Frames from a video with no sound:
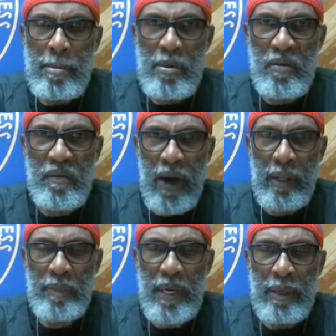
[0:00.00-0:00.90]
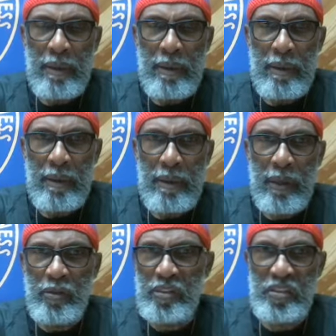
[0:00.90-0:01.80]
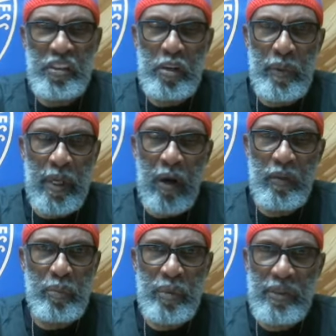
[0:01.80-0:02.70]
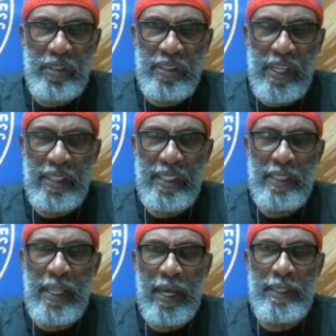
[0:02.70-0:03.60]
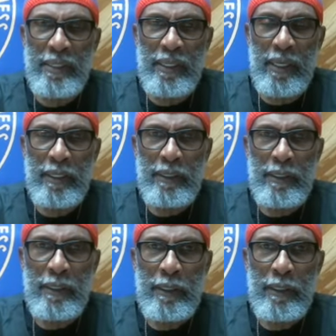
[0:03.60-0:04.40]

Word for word: You follow me? Because the seal been off the book since 1896.